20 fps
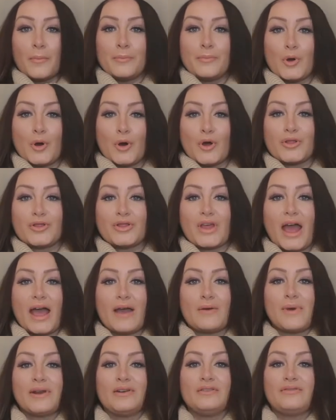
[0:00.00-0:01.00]
but
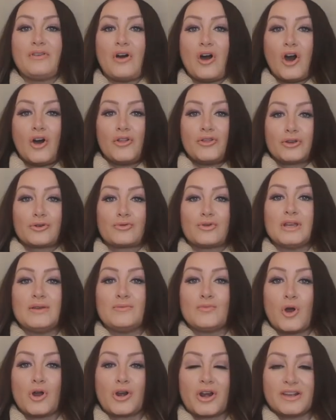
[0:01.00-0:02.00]
I went for the cream one